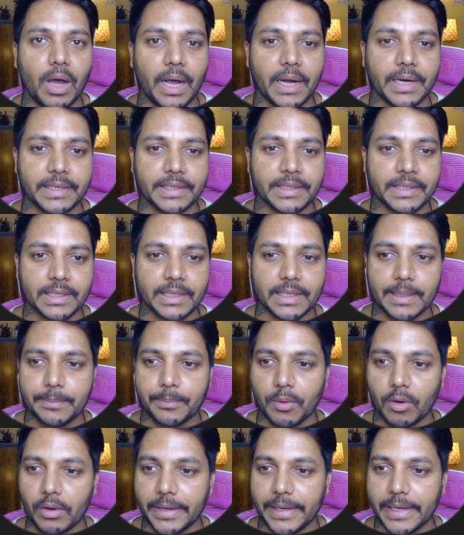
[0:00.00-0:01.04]
ID,
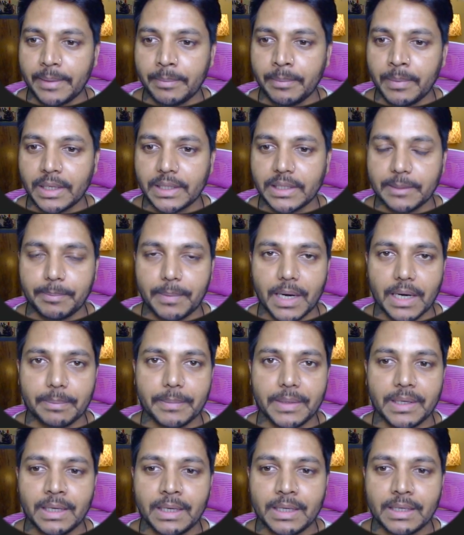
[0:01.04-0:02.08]
employee name,
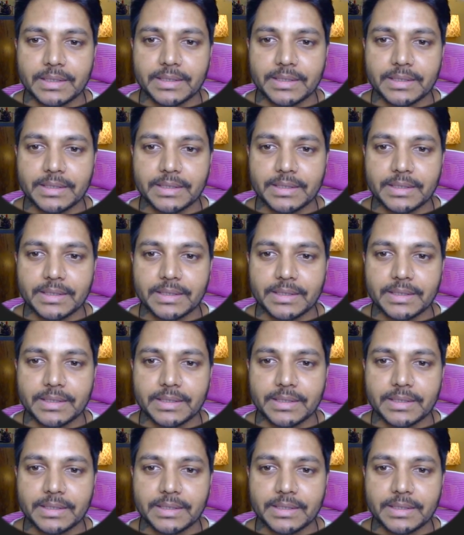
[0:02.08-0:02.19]
department,